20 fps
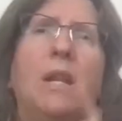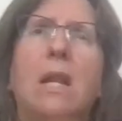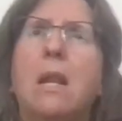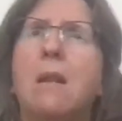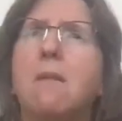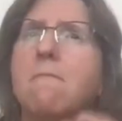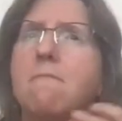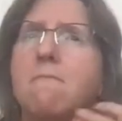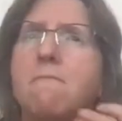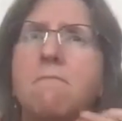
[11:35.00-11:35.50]

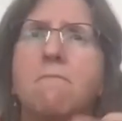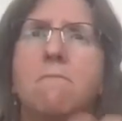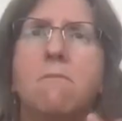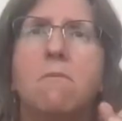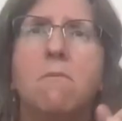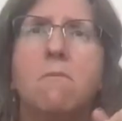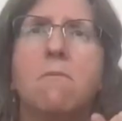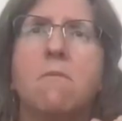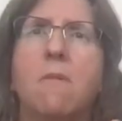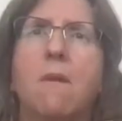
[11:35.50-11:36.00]
benefit
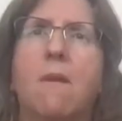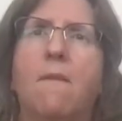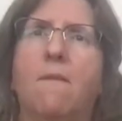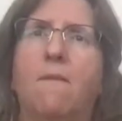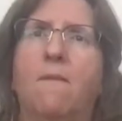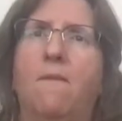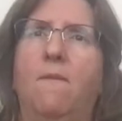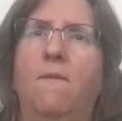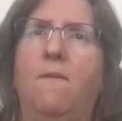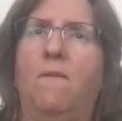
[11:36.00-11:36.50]
from
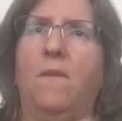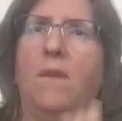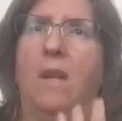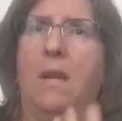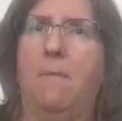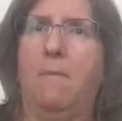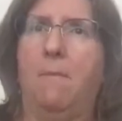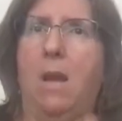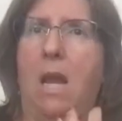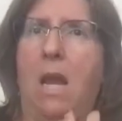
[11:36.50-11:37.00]

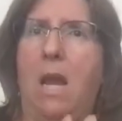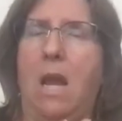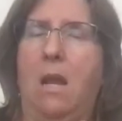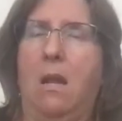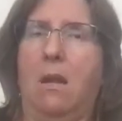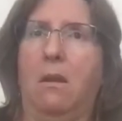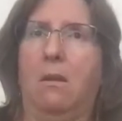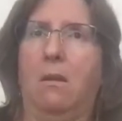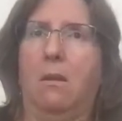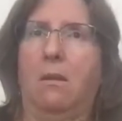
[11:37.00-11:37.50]
immediate
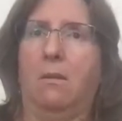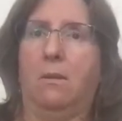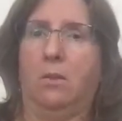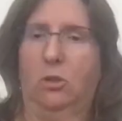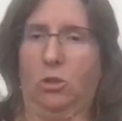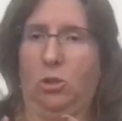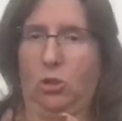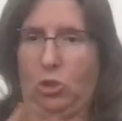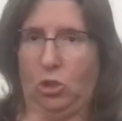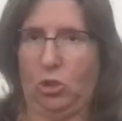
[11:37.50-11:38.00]
feedback. If
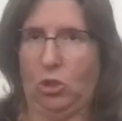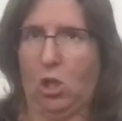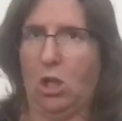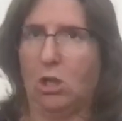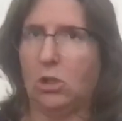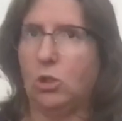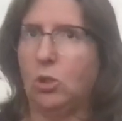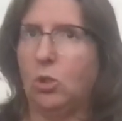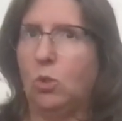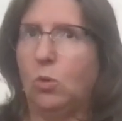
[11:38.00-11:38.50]
they are
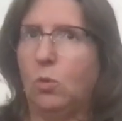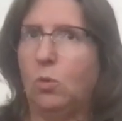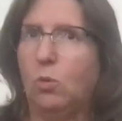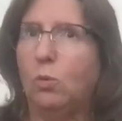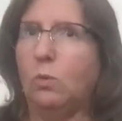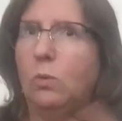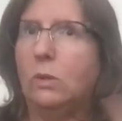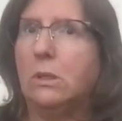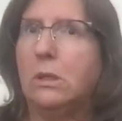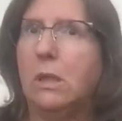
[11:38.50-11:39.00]
making
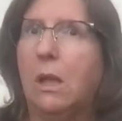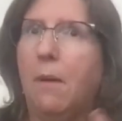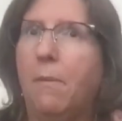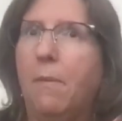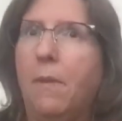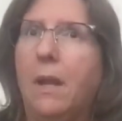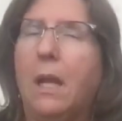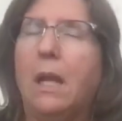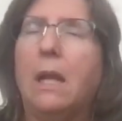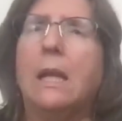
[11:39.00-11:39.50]
errors
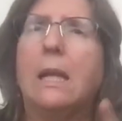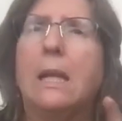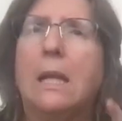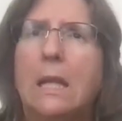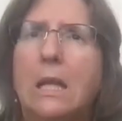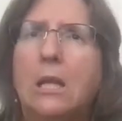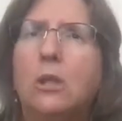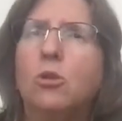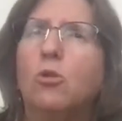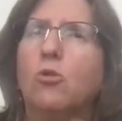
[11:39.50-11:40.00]
or
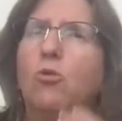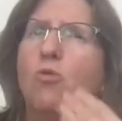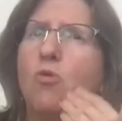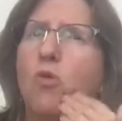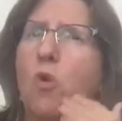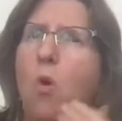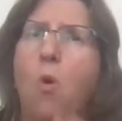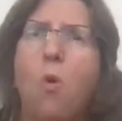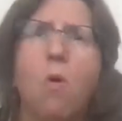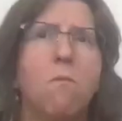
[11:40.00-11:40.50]

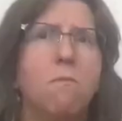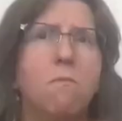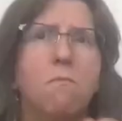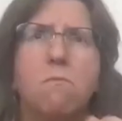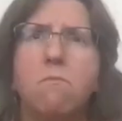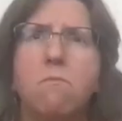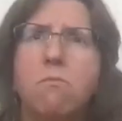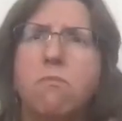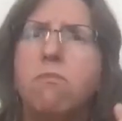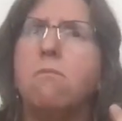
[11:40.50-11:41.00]
misunderstanding what's
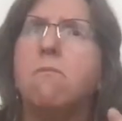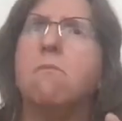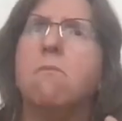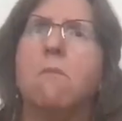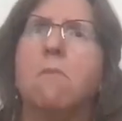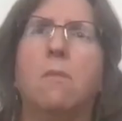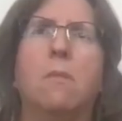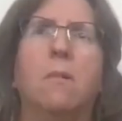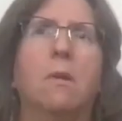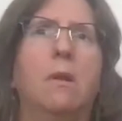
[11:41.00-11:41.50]

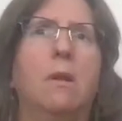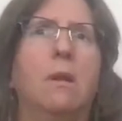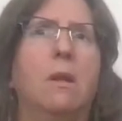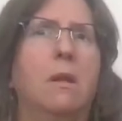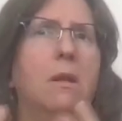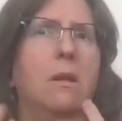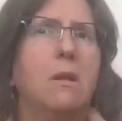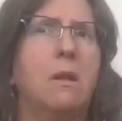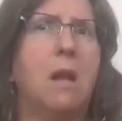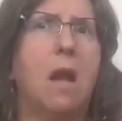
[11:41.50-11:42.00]
expected,
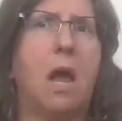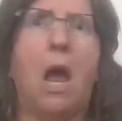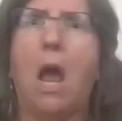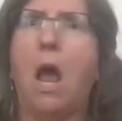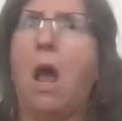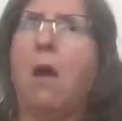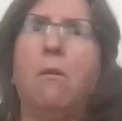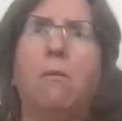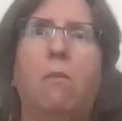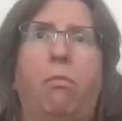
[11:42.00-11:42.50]
then
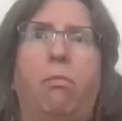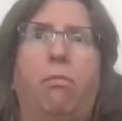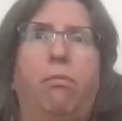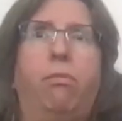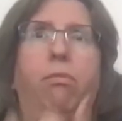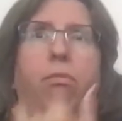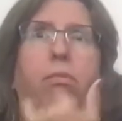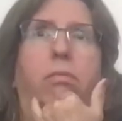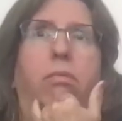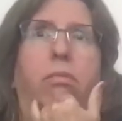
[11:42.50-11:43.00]
quick
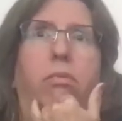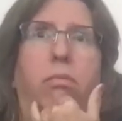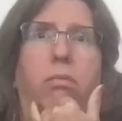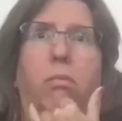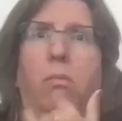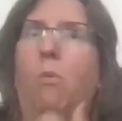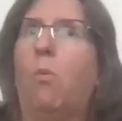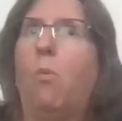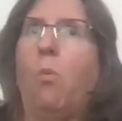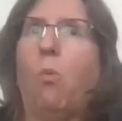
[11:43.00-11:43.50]

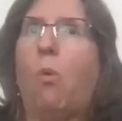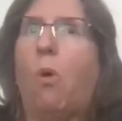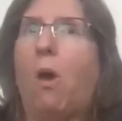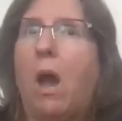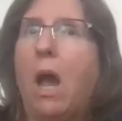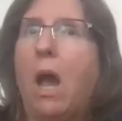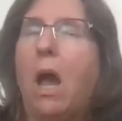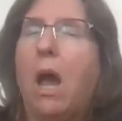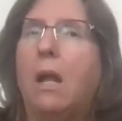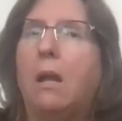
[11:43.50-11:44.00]
responses or
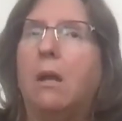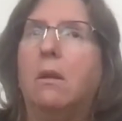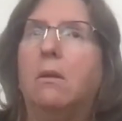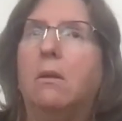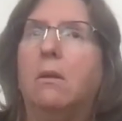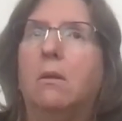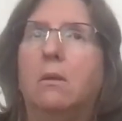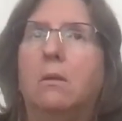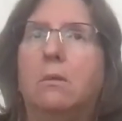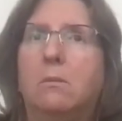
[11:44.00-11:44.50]

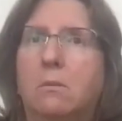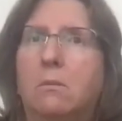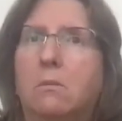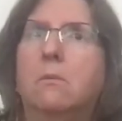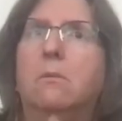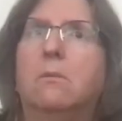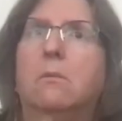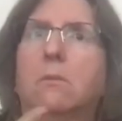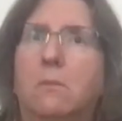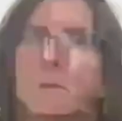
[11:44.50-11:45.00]
guidance to
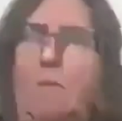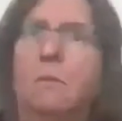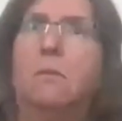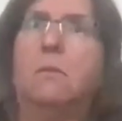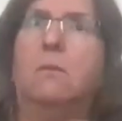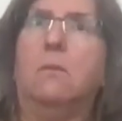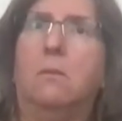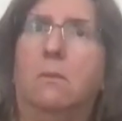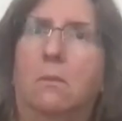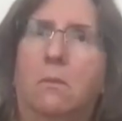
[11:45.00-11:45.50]
help them
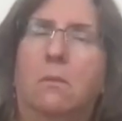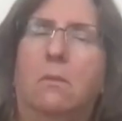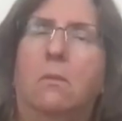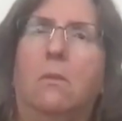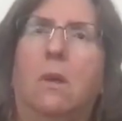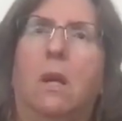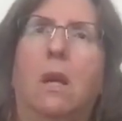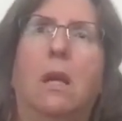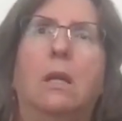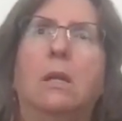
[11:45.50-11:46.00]
get back on
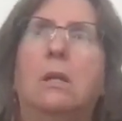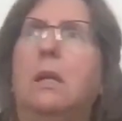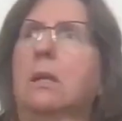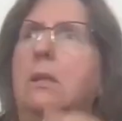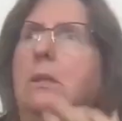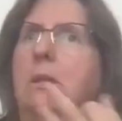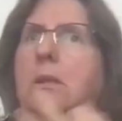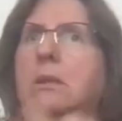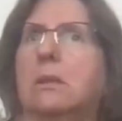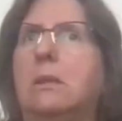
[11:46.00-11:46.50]
track
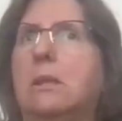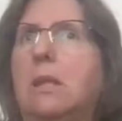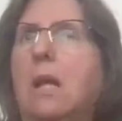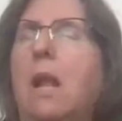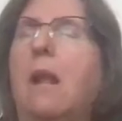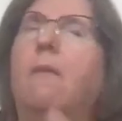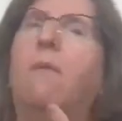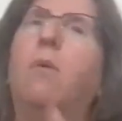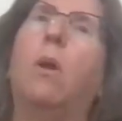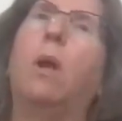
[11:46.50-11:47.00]
is
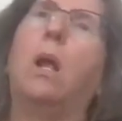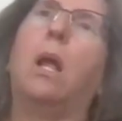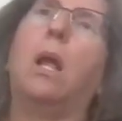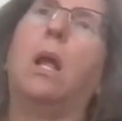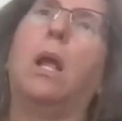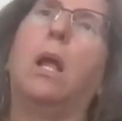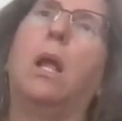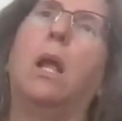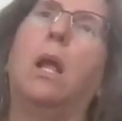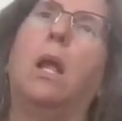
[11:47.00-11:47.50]
far
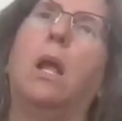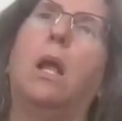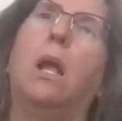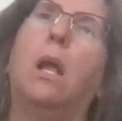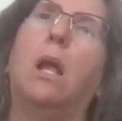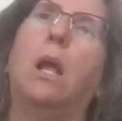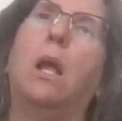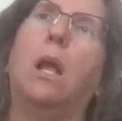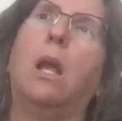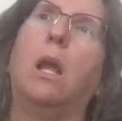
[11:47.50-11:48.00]
more
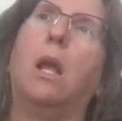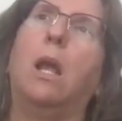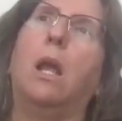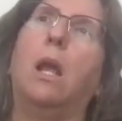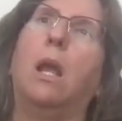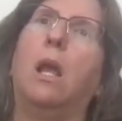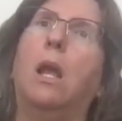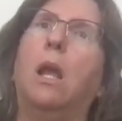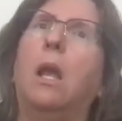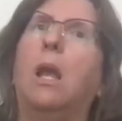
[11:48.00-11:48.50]
effective
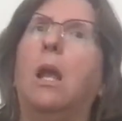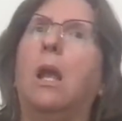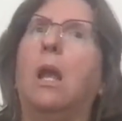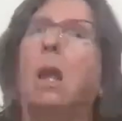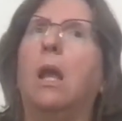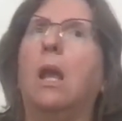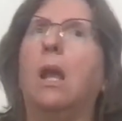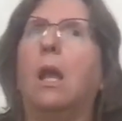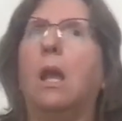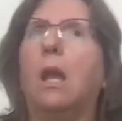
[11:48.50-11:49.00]
than
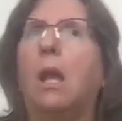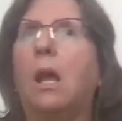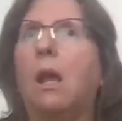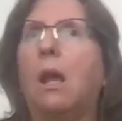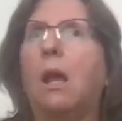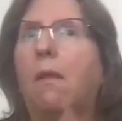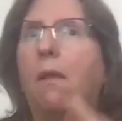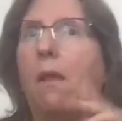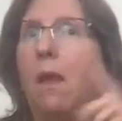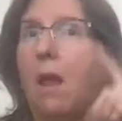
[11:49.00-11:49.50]
delayed
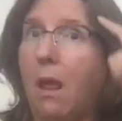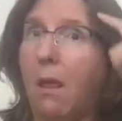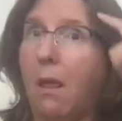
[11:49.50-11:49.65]
feedback,